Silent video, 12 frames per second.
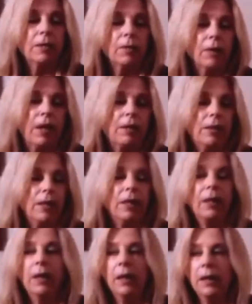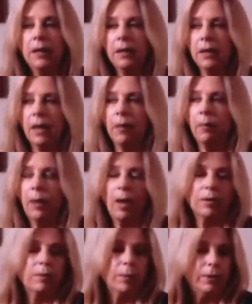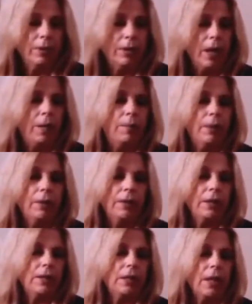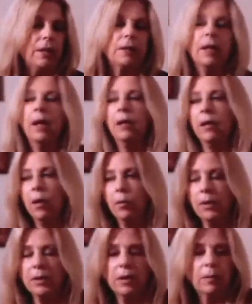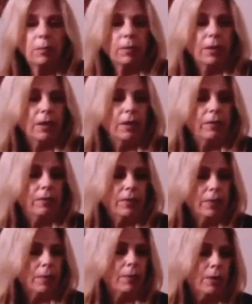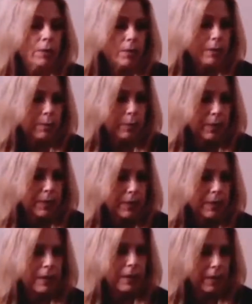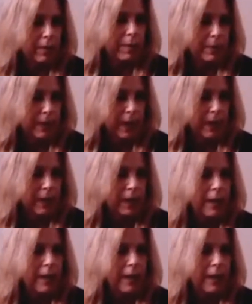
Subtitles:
so they think he's got plausible deniability, says no one's going to believe someone who's in prison. You know what I'm saying?